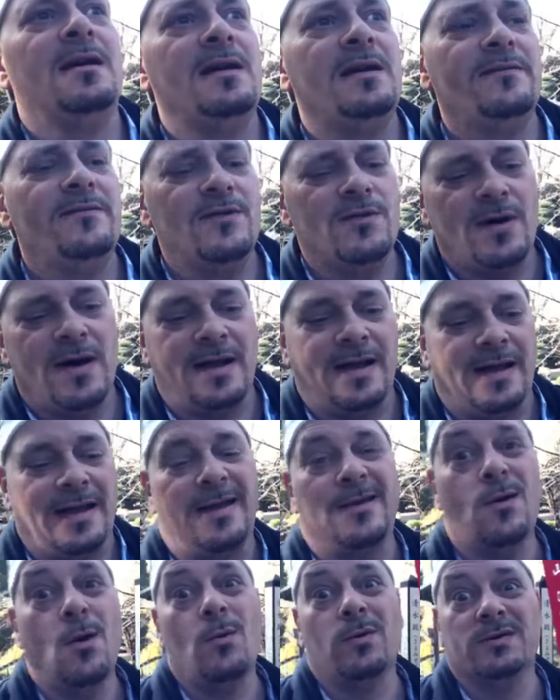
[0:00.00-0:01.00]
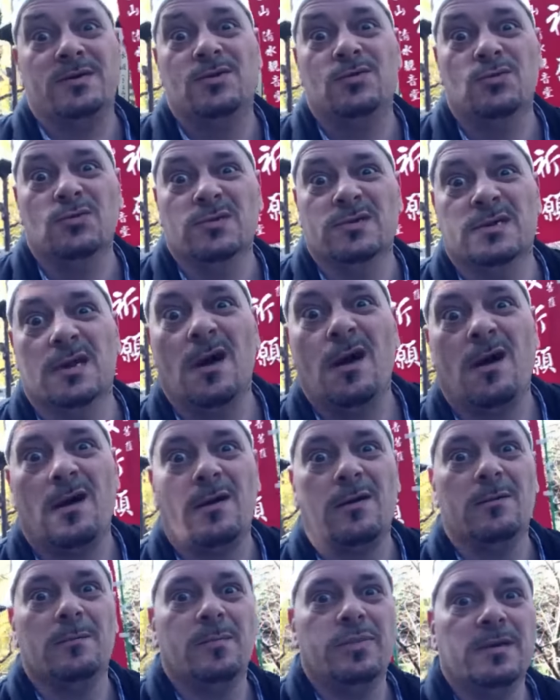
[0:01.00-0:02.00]
Even though I know what tools
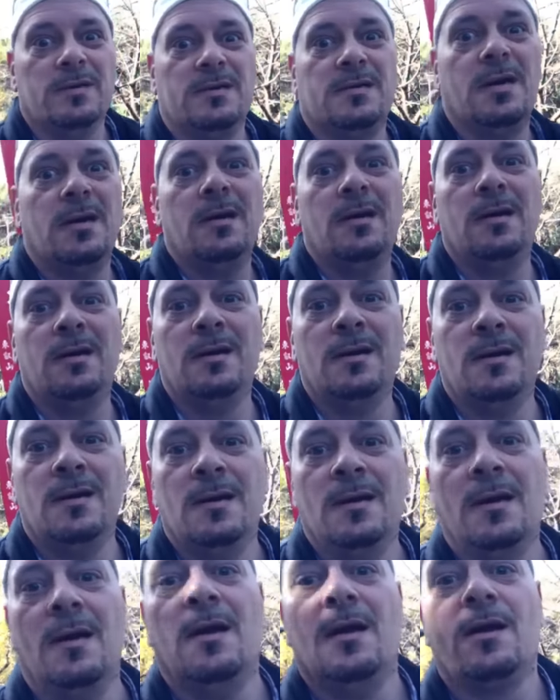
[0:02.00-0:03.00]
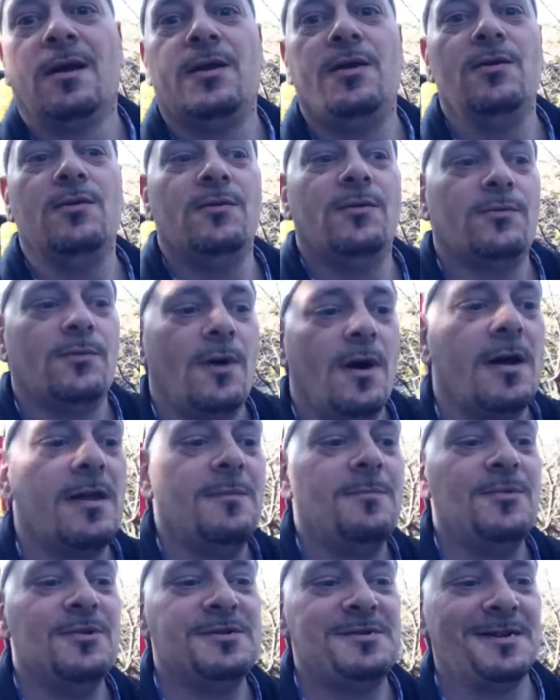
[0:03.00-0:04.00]
are, but Cue the Rocky
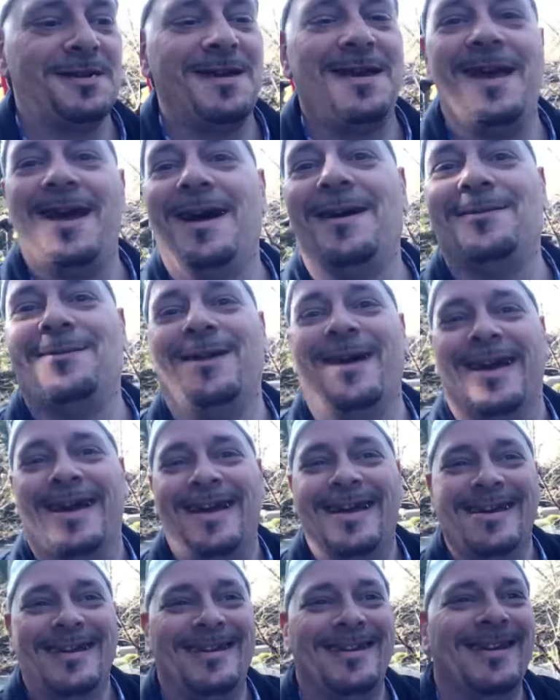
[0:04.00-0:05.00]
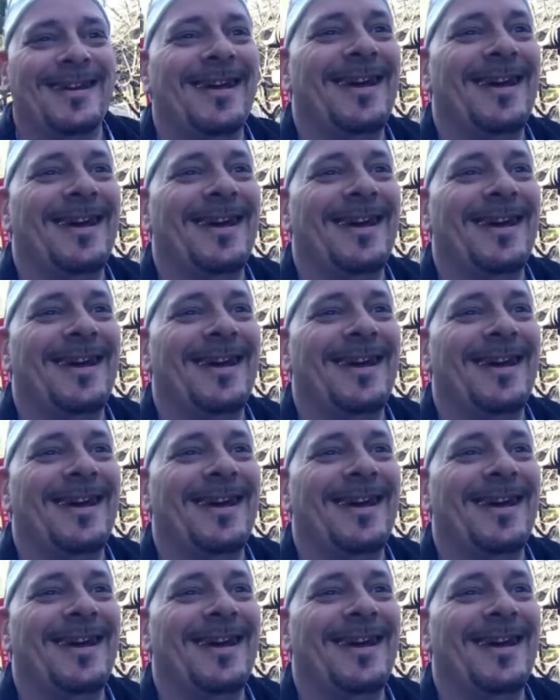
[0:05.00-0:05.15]
music. Yeah, right.